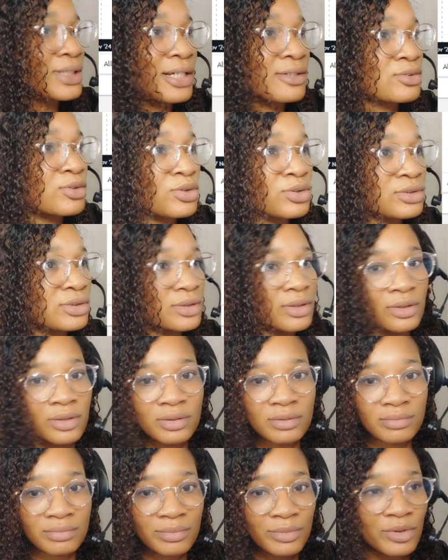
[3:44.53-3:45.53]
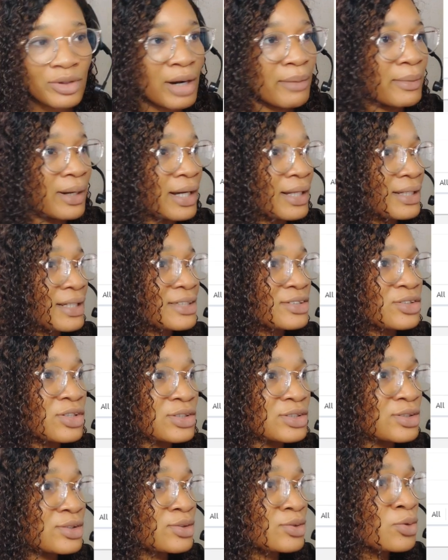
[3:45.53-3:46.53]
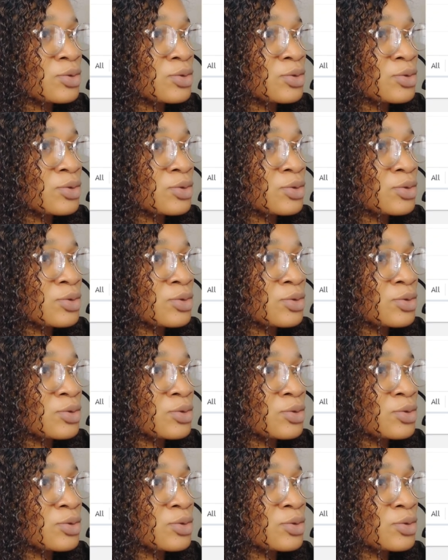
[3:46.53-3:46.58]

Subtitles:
out all the grammar. Let's just